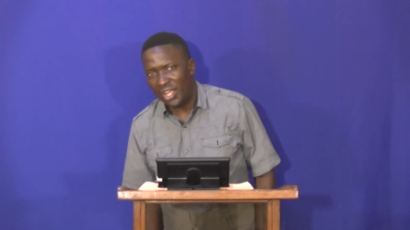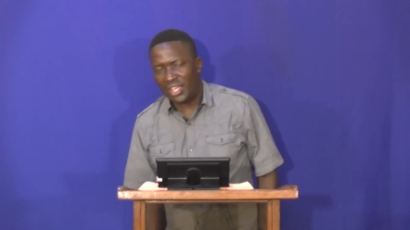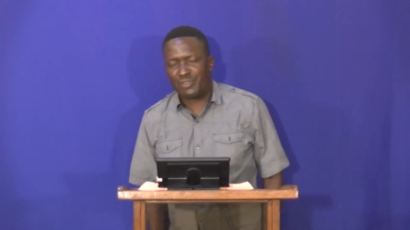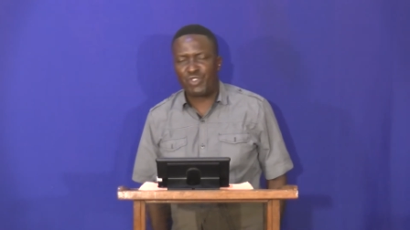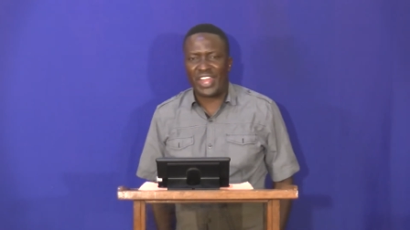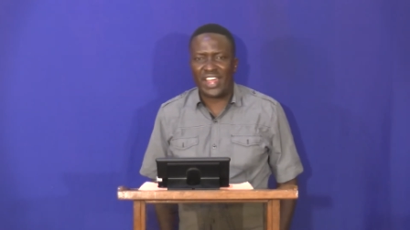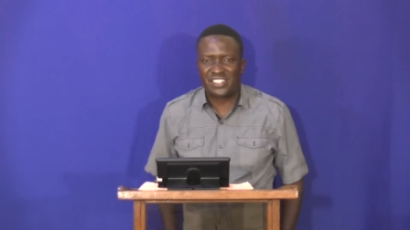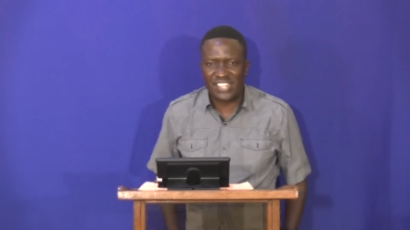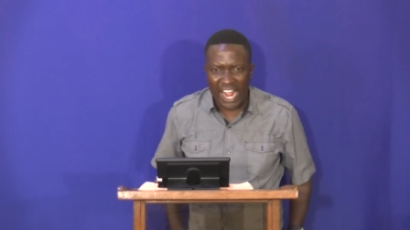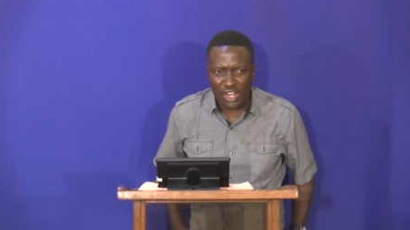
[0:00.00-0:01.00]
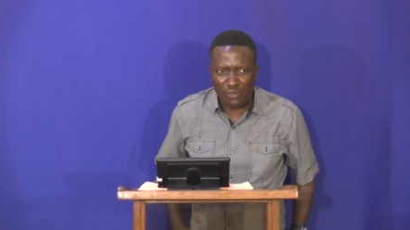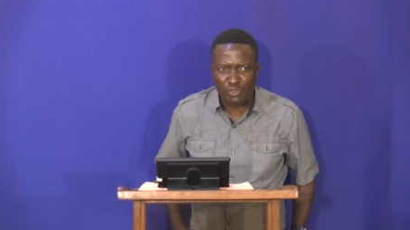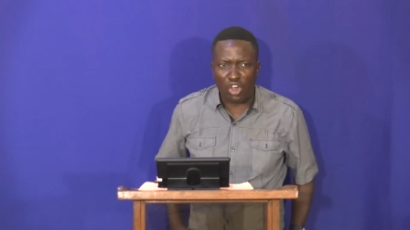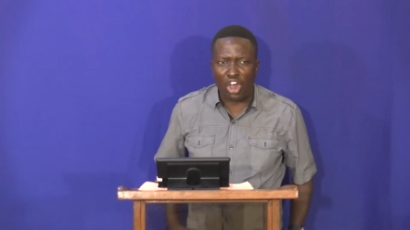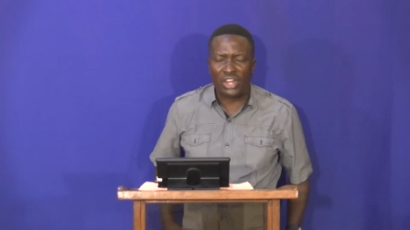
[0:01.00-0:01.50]
If you are a child of
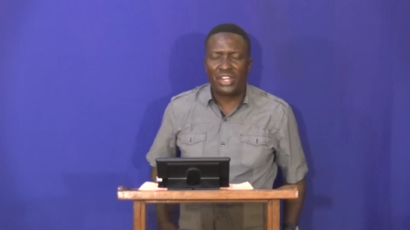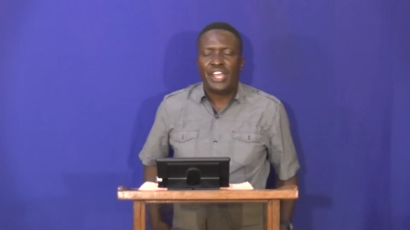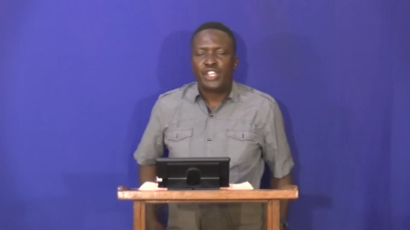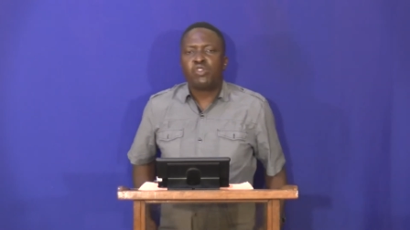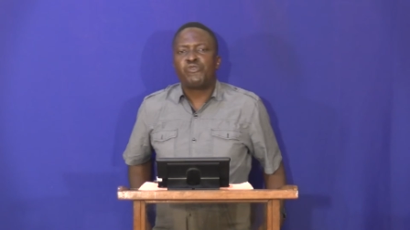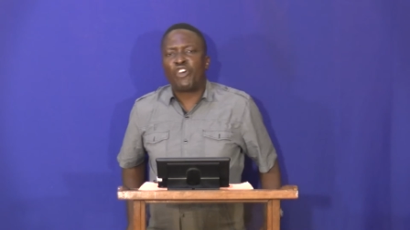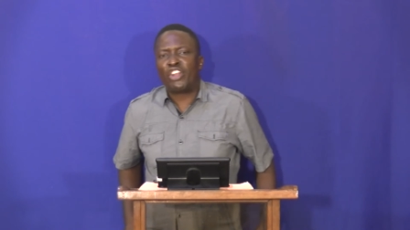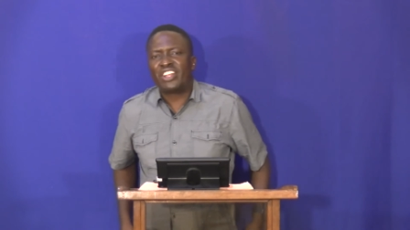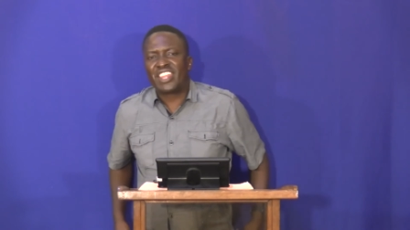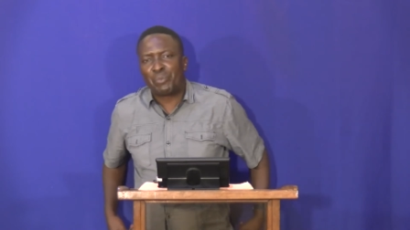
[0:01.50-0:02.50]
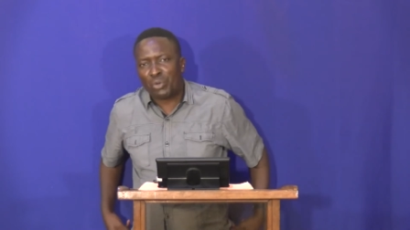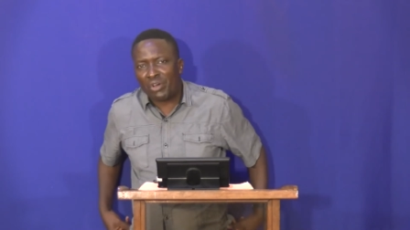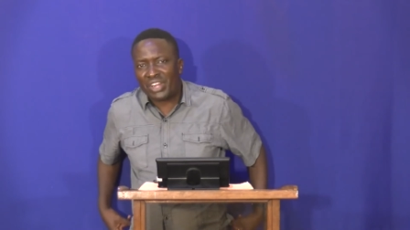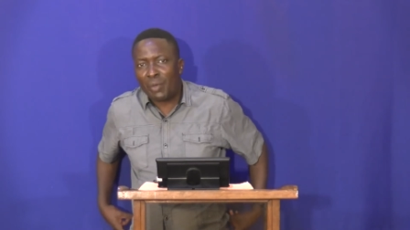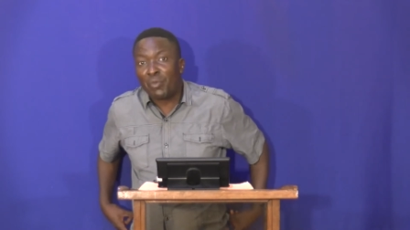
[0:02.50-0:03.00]
God, you follow the
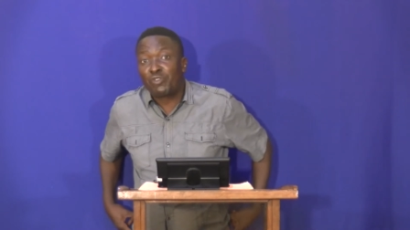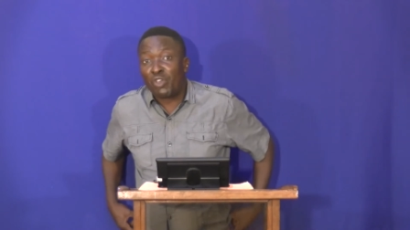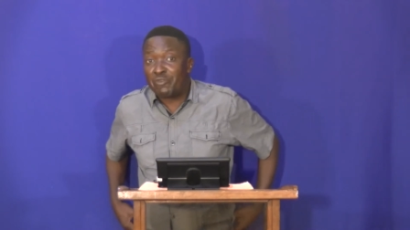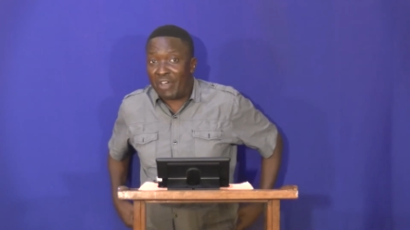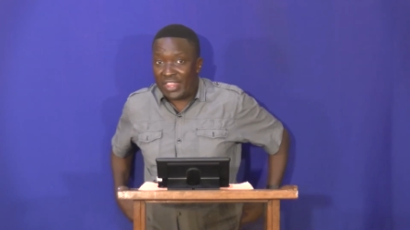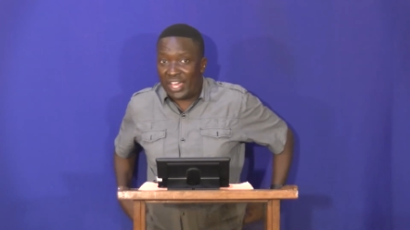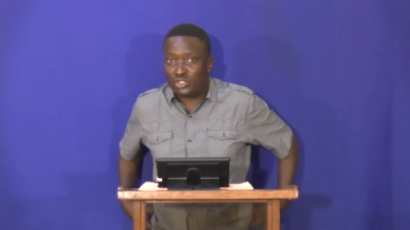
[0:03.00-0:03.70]
program of your father.